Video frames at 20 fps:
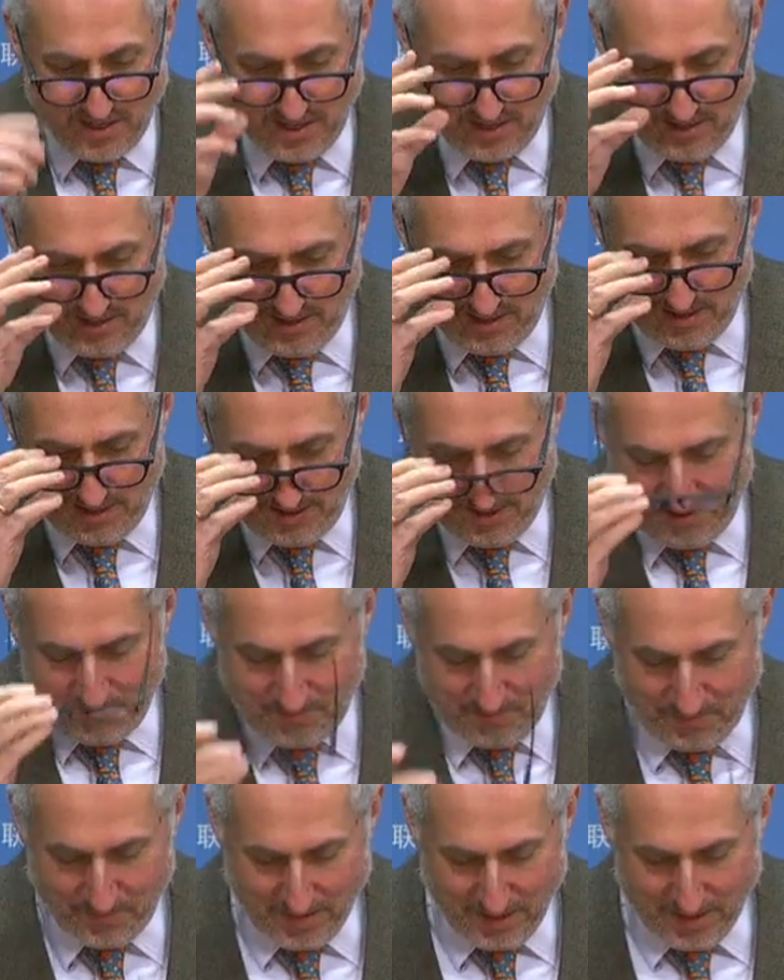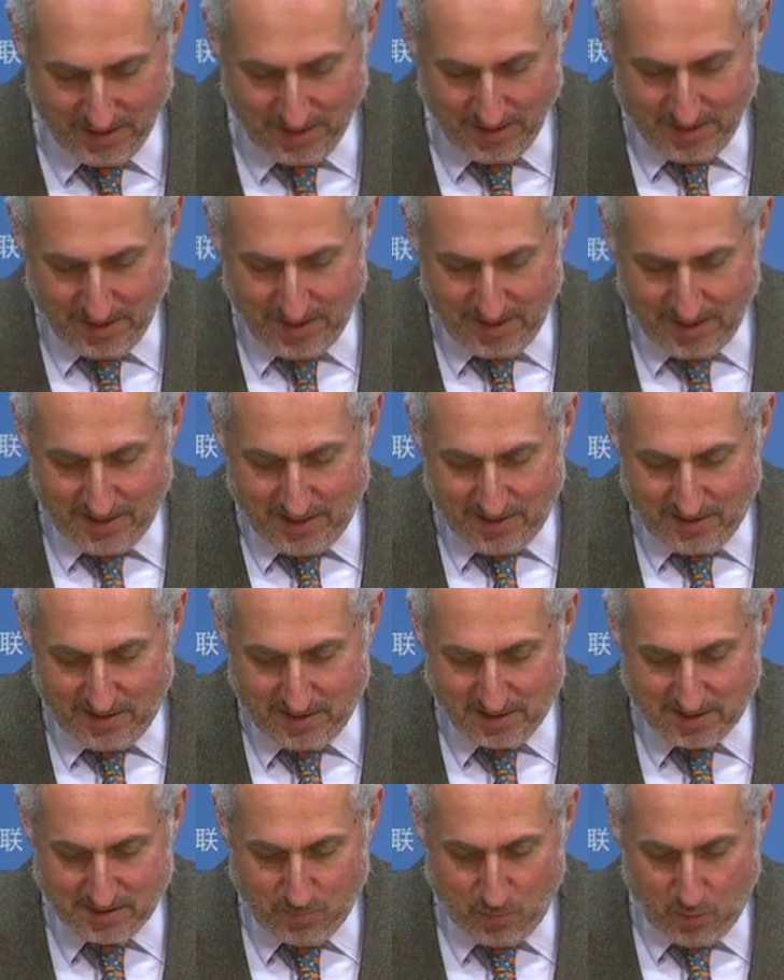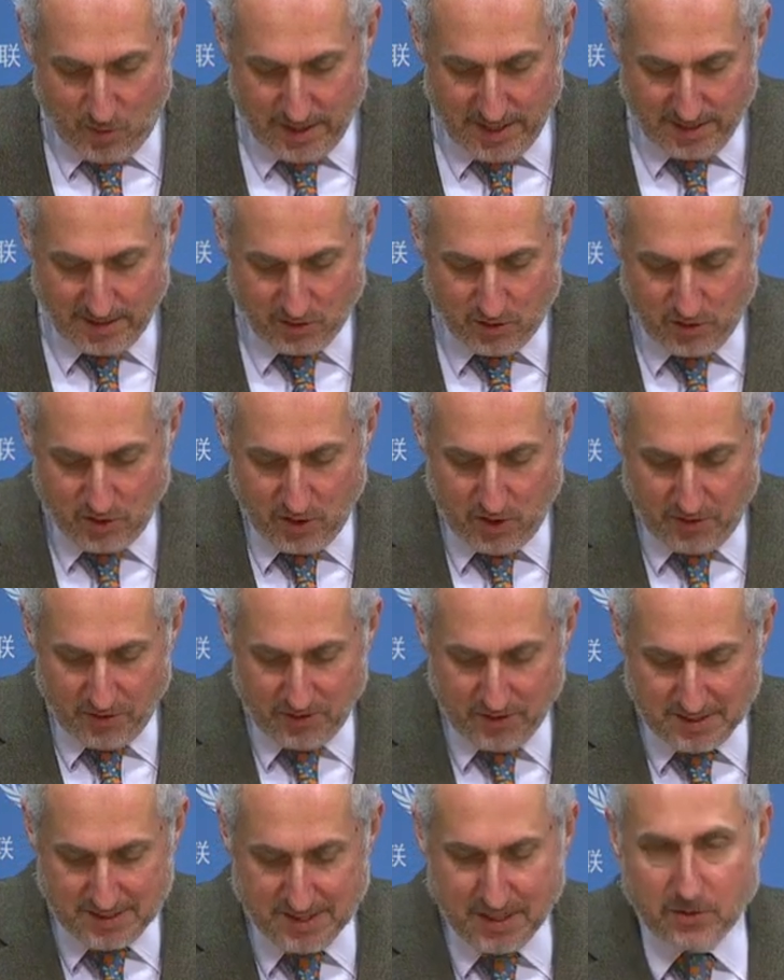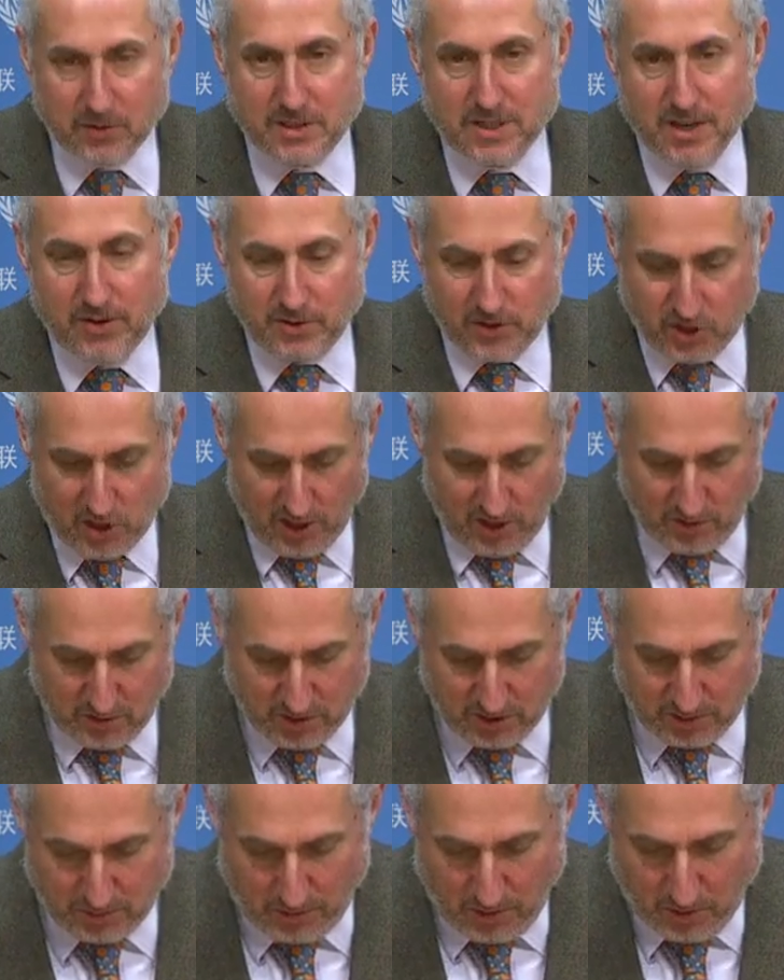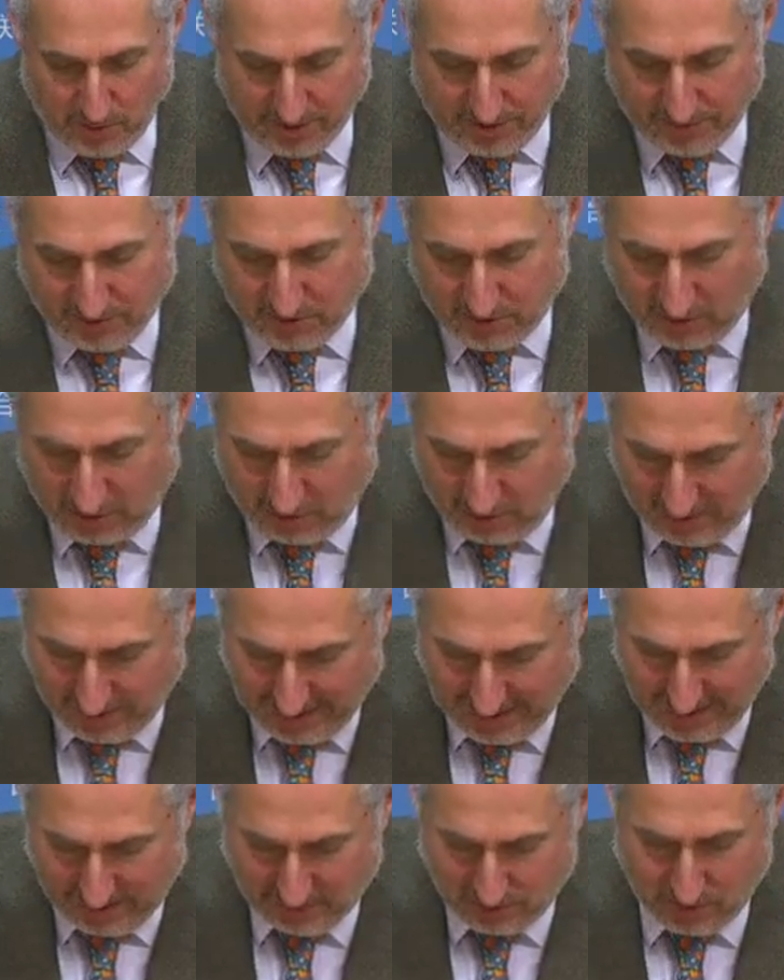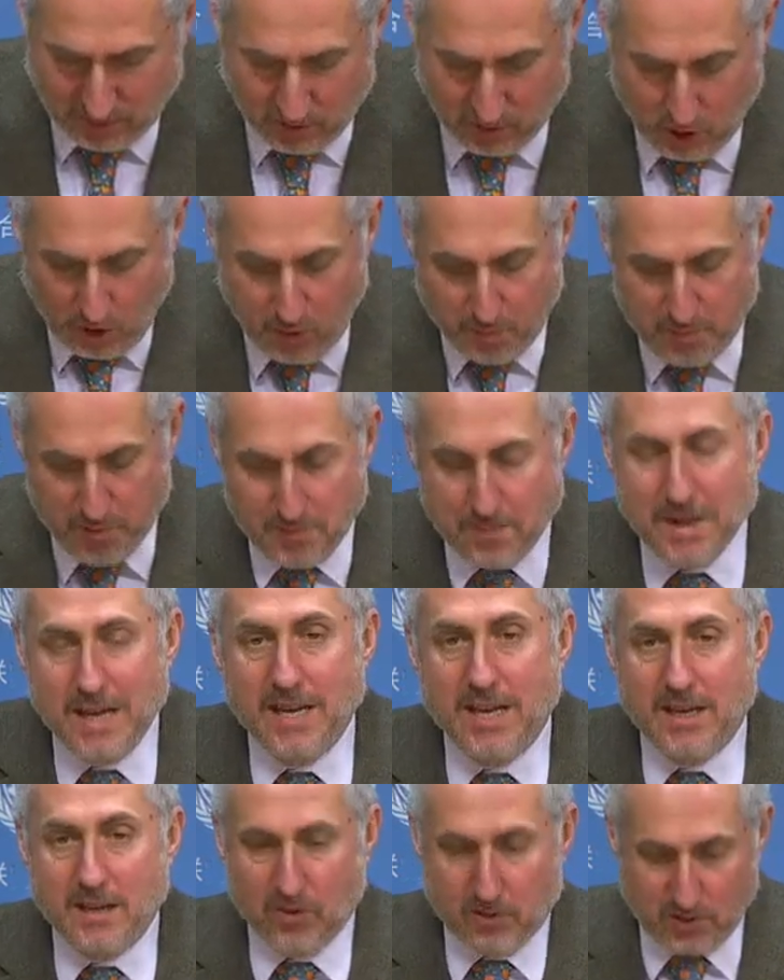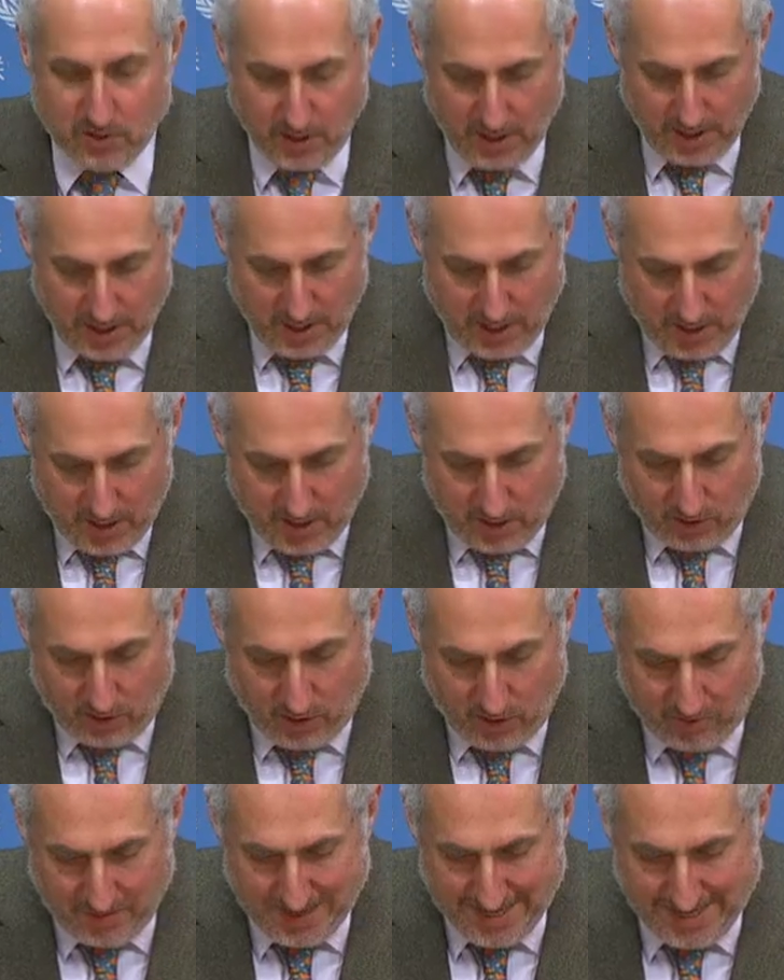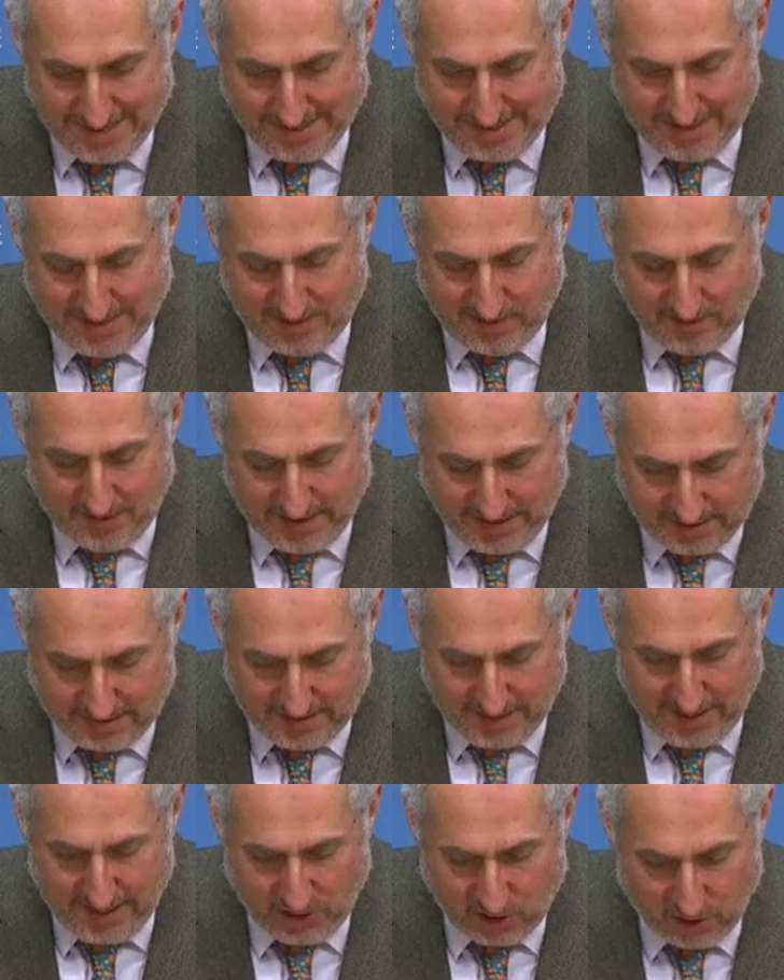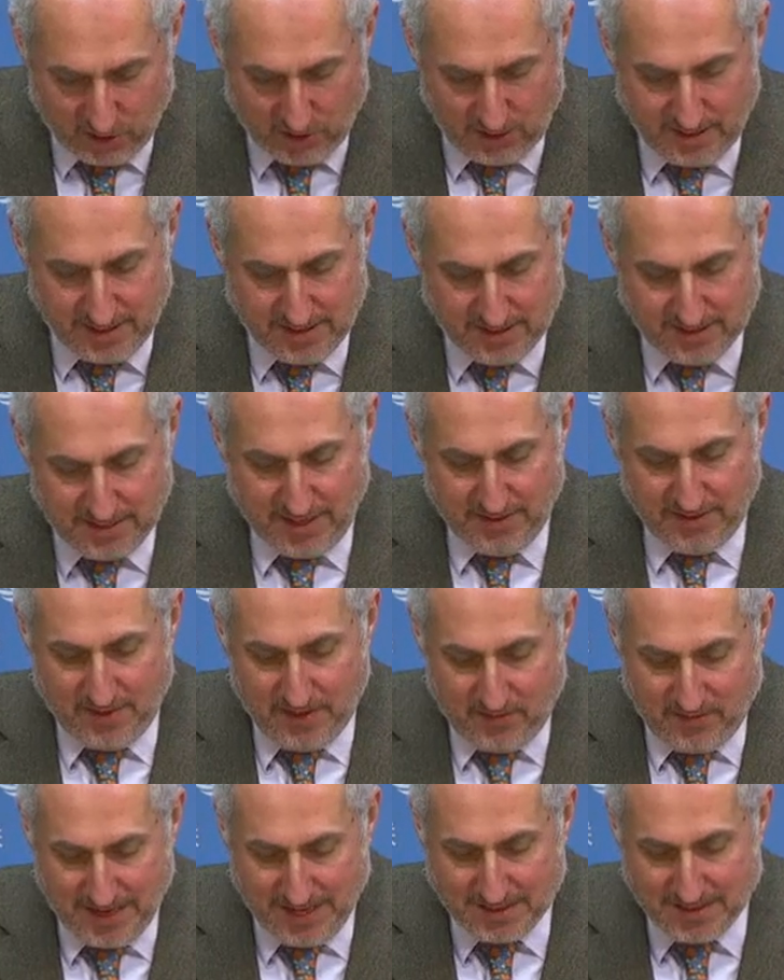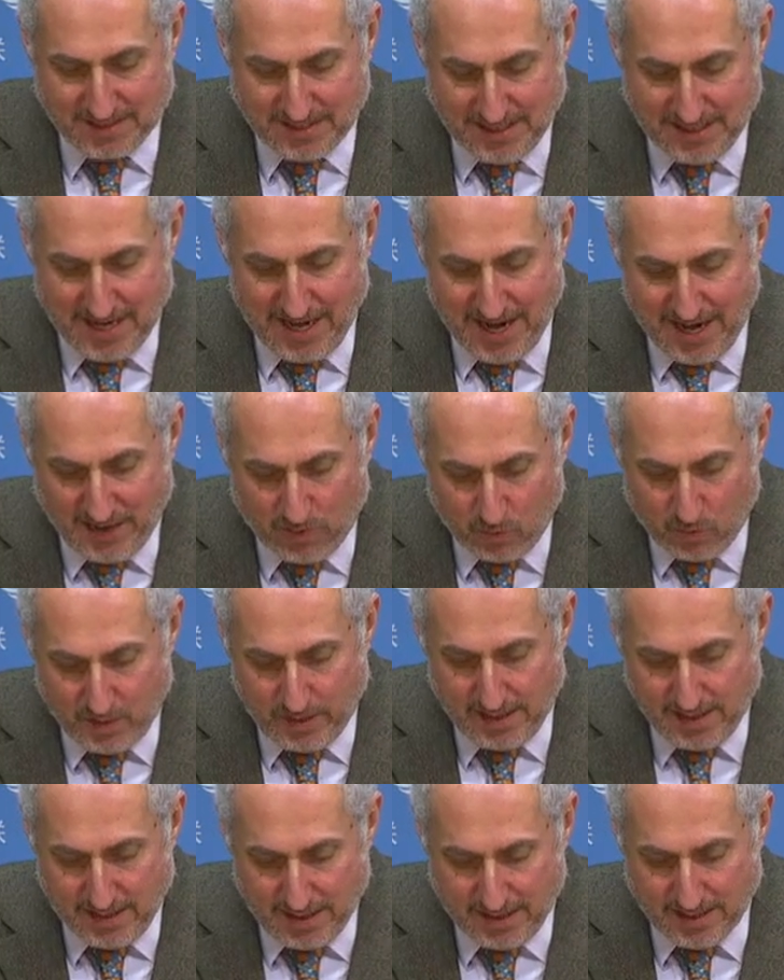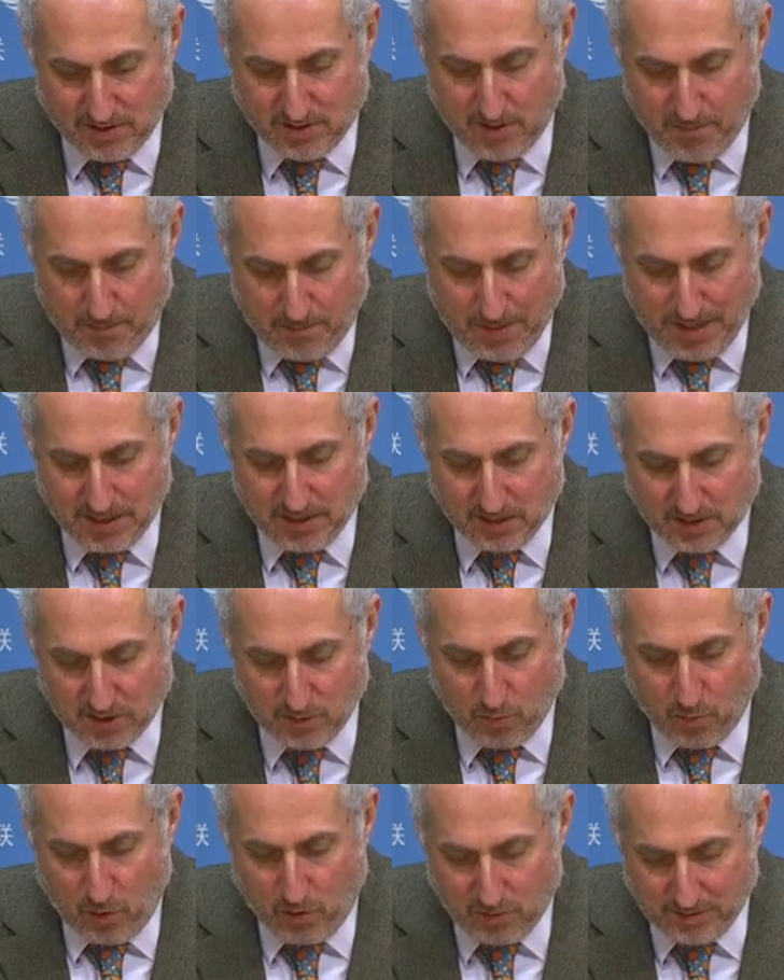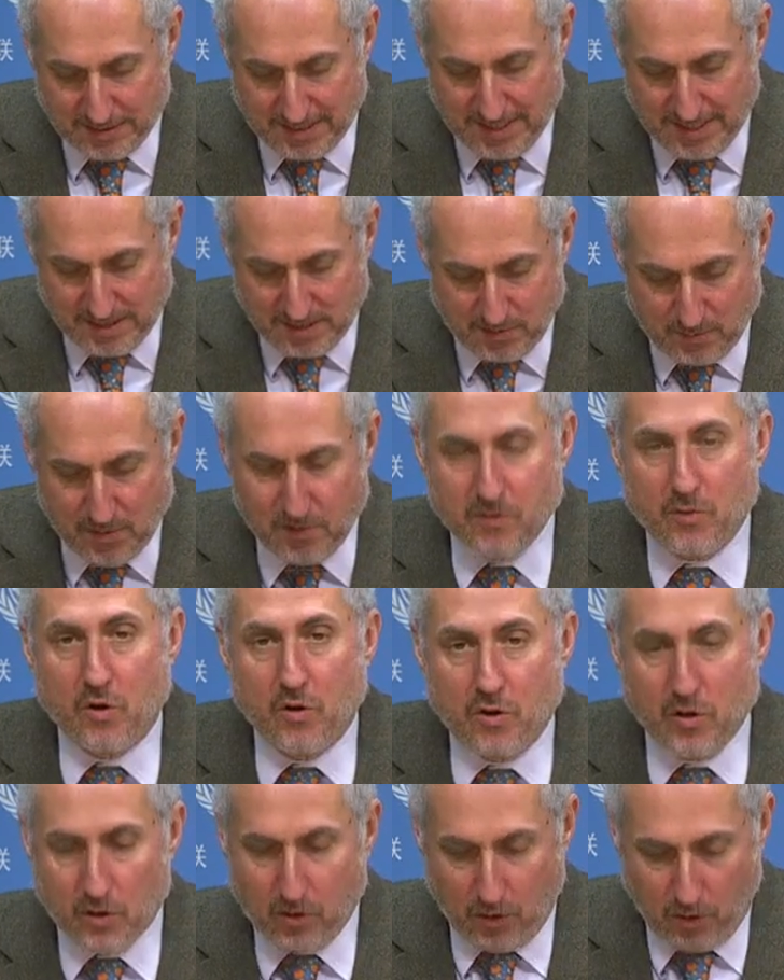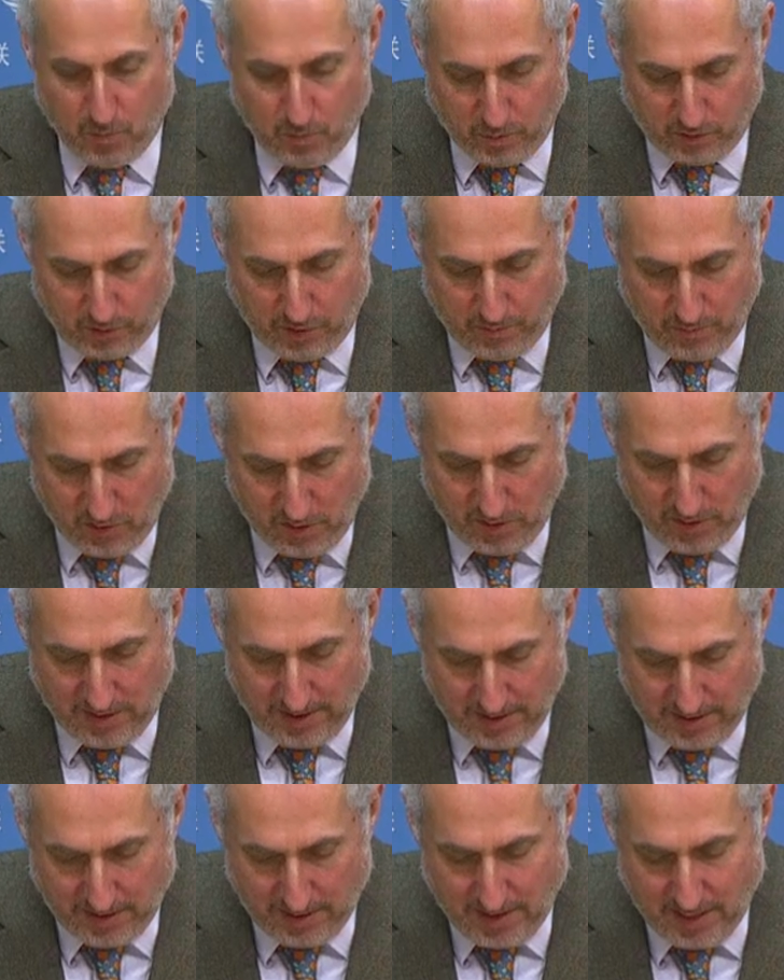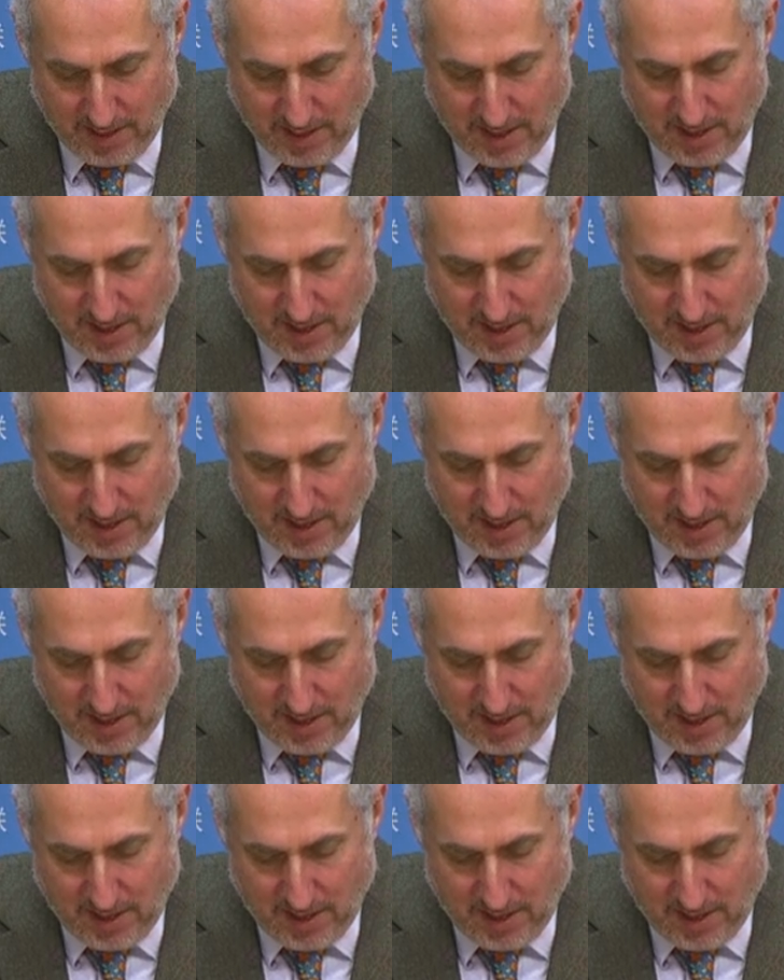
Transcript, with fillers: Um, this morning, as you know, the Secretary General spoke at the Security Council's open meeting on COVID 19 vaccination. He said that vaccine equity is the biggest moral test before the global community.